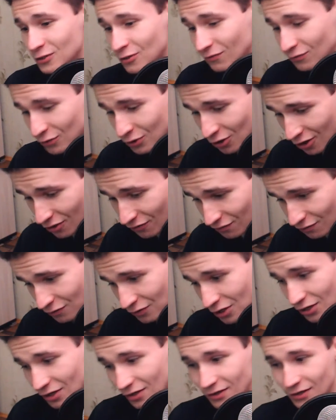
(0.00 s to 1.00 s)
of
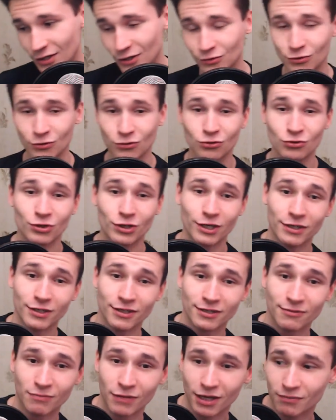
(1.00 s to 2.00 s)
coffee need to
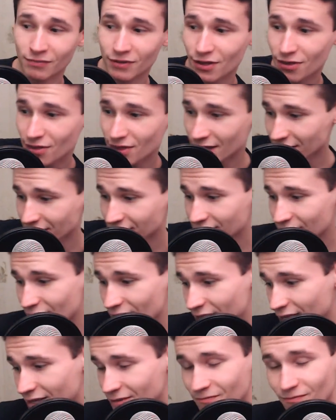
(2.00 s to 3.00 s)
drink maybe this
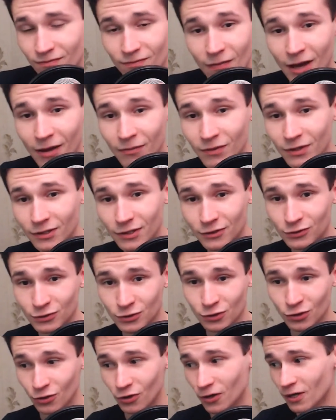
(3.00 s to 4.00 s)
thing maybe need
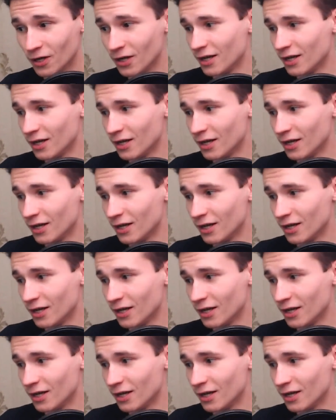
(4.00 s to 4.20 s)
to